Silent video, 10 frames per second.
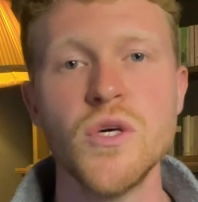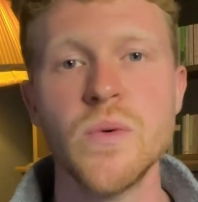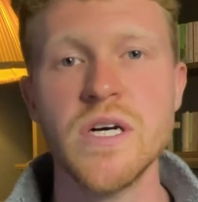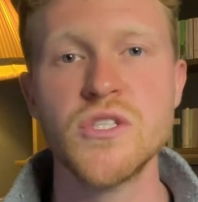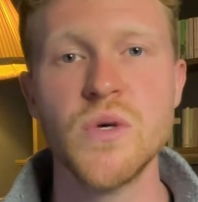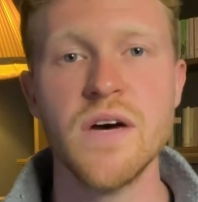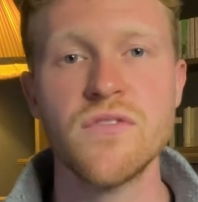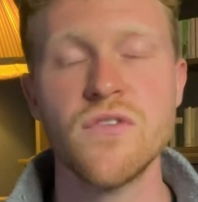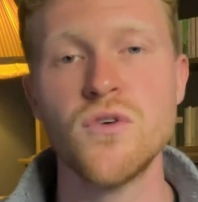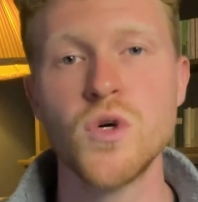US you have the
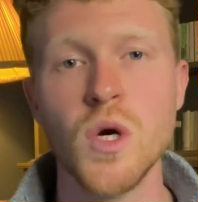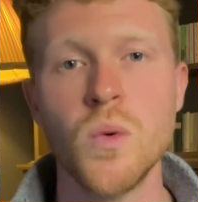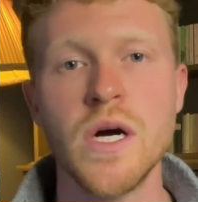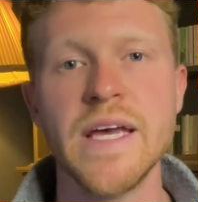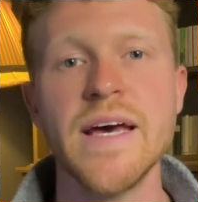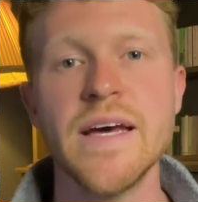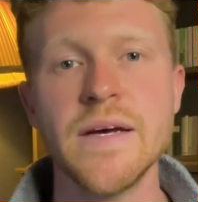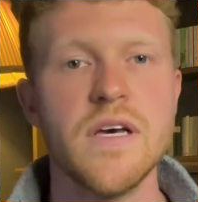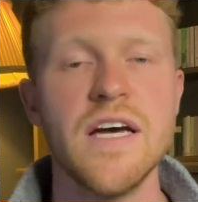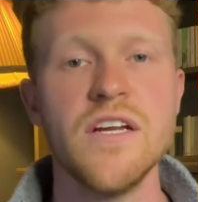401k,
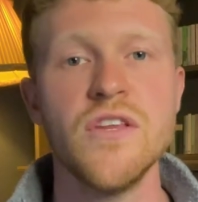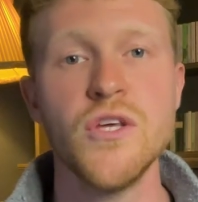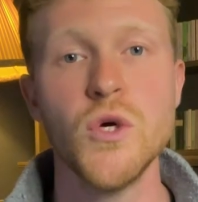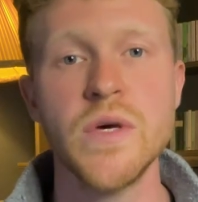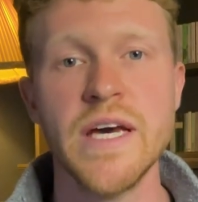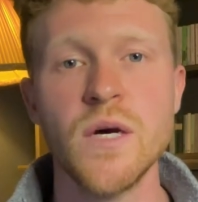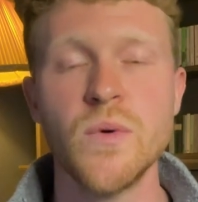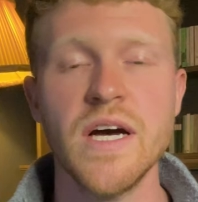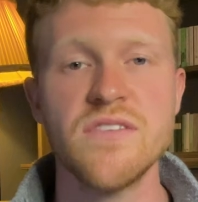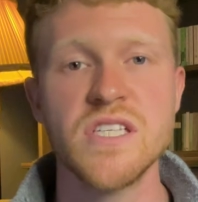and in the UK we
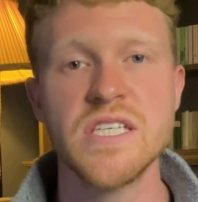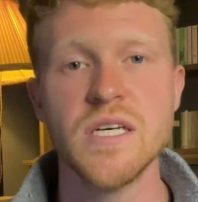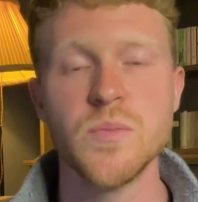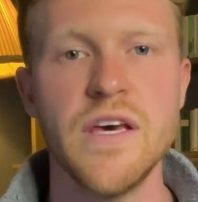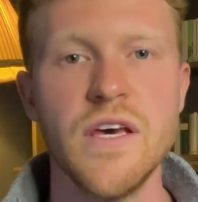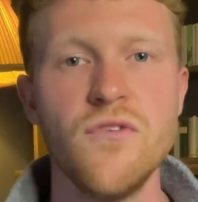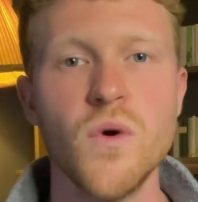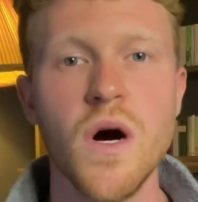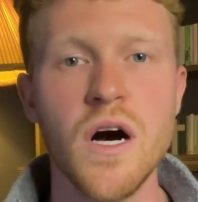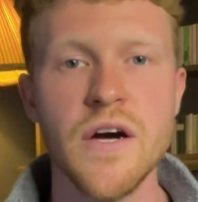have a SIP. If you
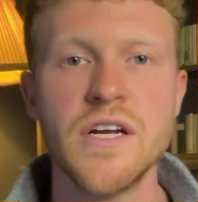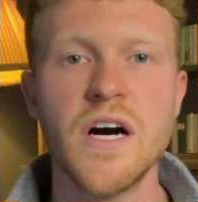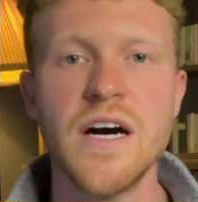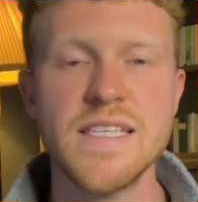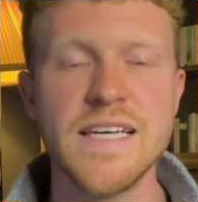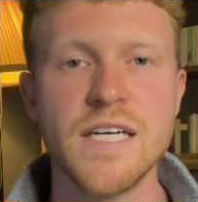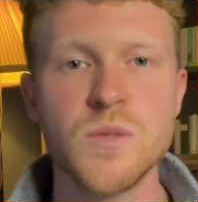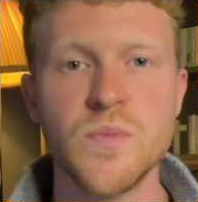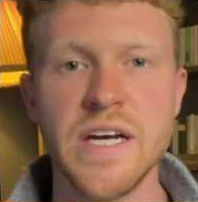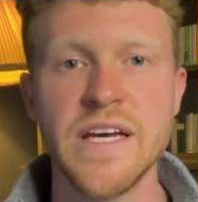are in a higher tax
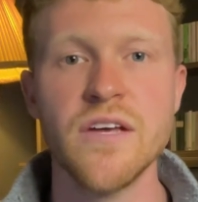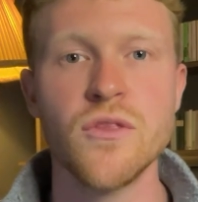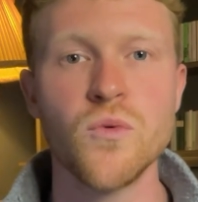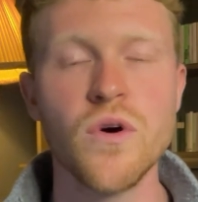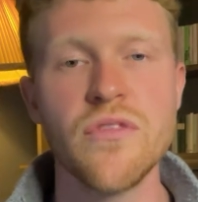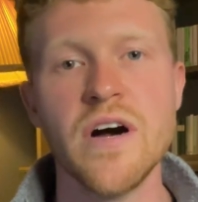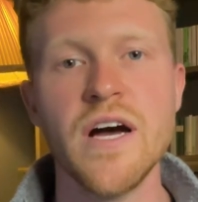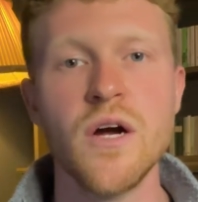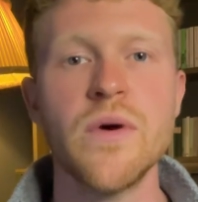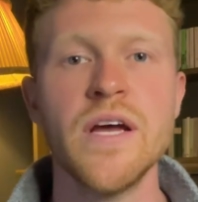bracket, the Roth
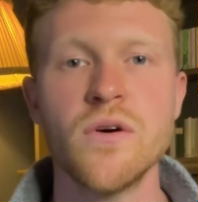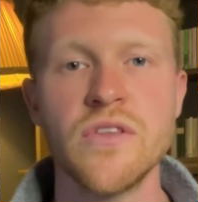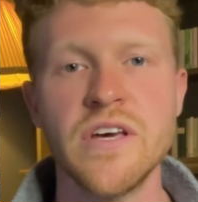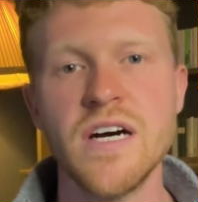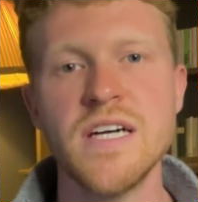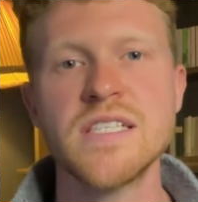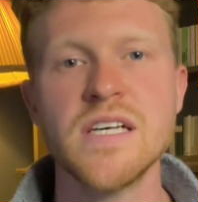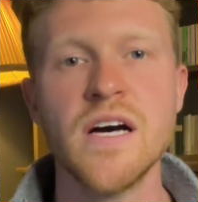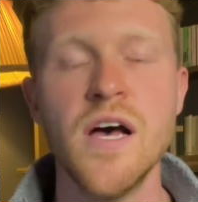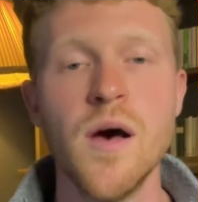IRA or the ISA
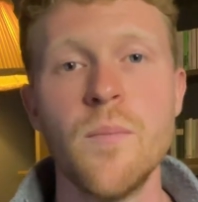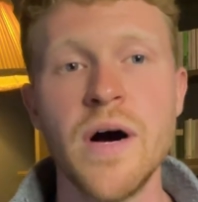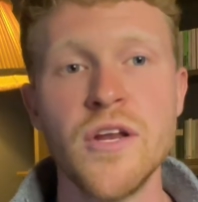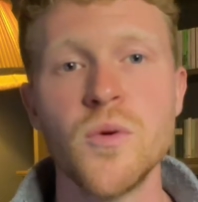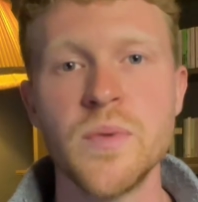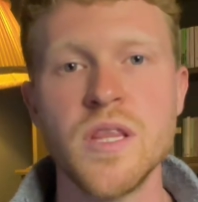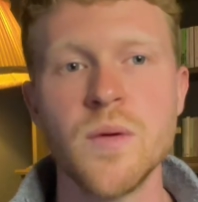might not be the